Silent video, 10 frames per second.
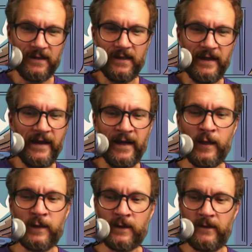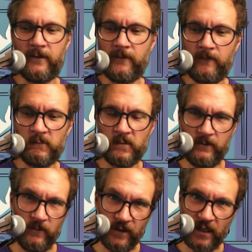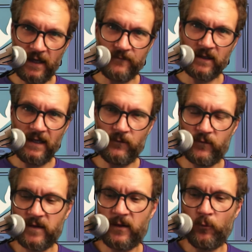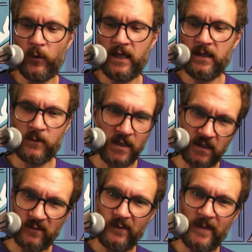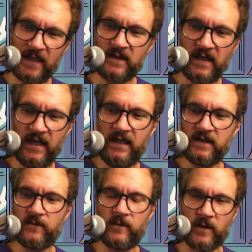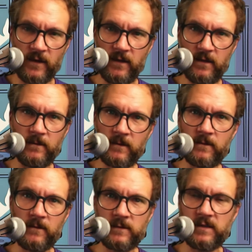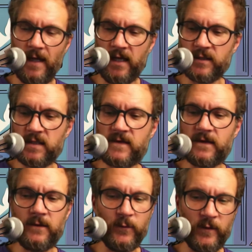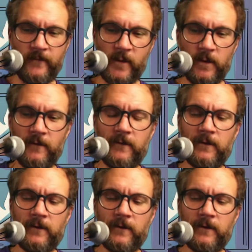and really advocate for that way and make the best case for the strategies that you prefer.